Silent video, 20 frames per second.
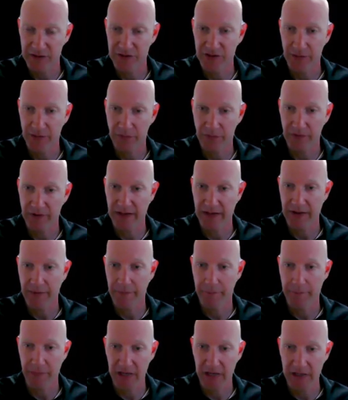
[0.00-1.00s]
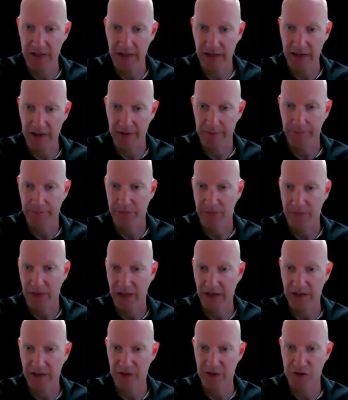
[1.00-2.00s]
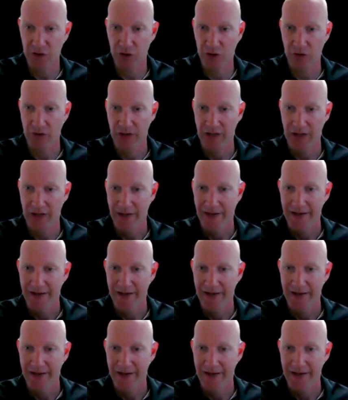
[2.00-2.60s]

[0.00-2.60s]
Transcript: is typically midnight. And so